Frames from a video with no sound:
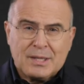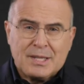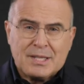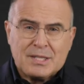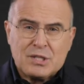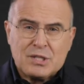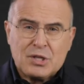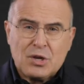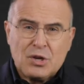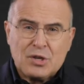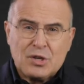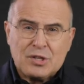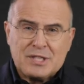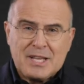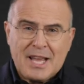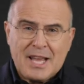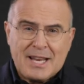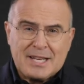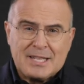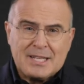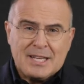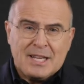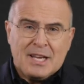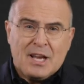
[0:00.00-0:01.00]

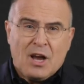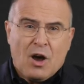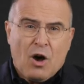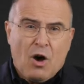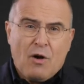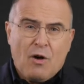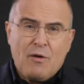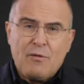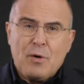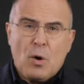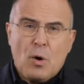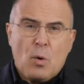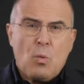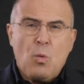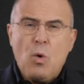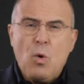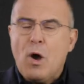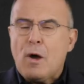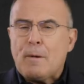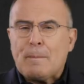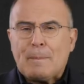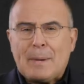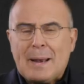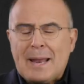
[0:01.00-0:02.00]
discontent, of
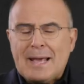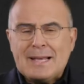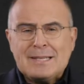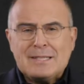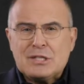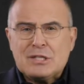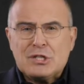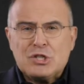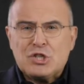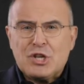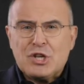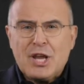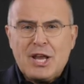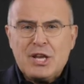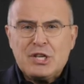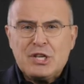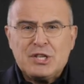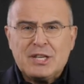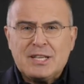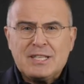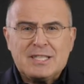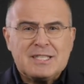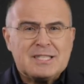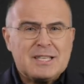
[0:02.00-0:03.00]
workplaces
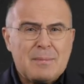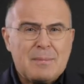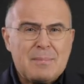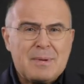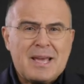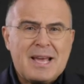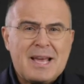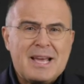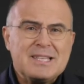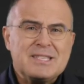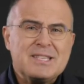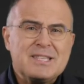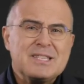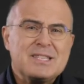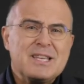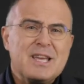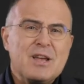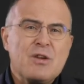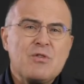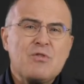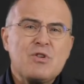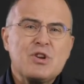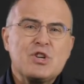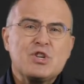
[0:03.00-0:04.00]
changing, in some cases
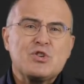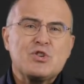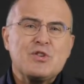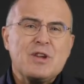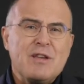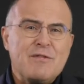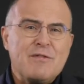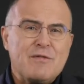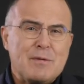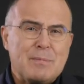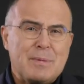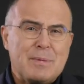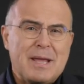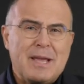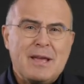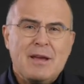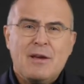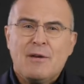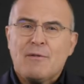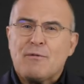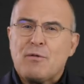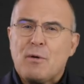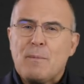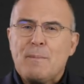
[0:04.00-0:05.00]
irretrievably,
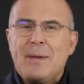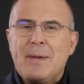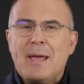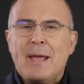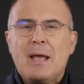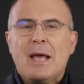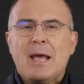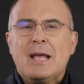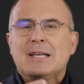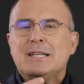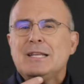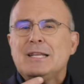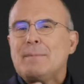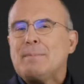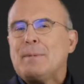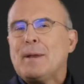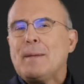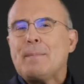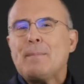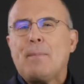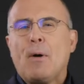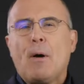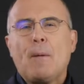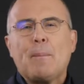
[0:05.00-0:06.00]
from being
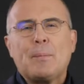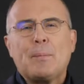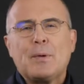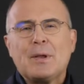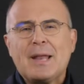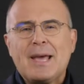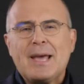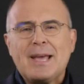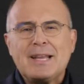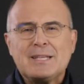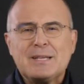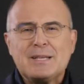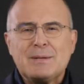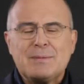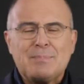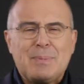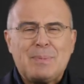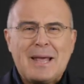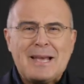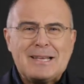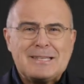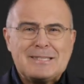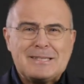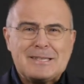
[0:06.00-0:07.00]
deeply populated
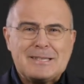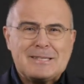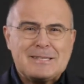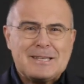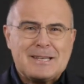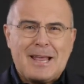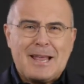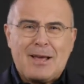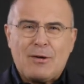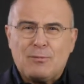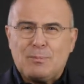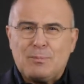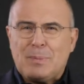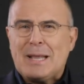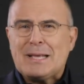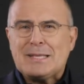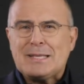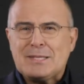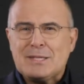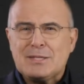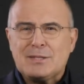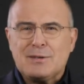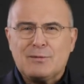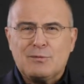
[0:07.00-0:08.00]
places and
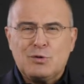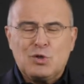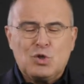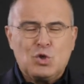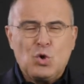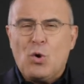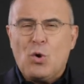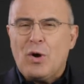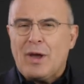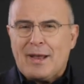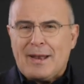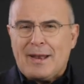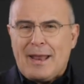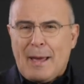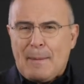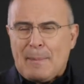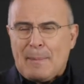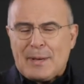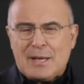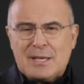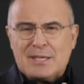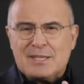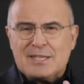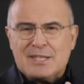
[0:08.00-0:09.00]
places of joy and
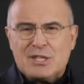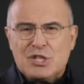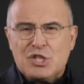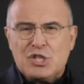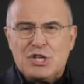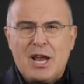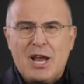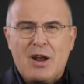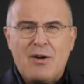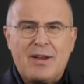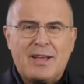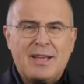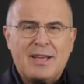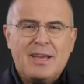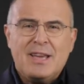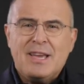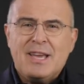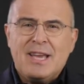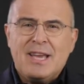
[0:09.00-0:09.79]
happiness and sharing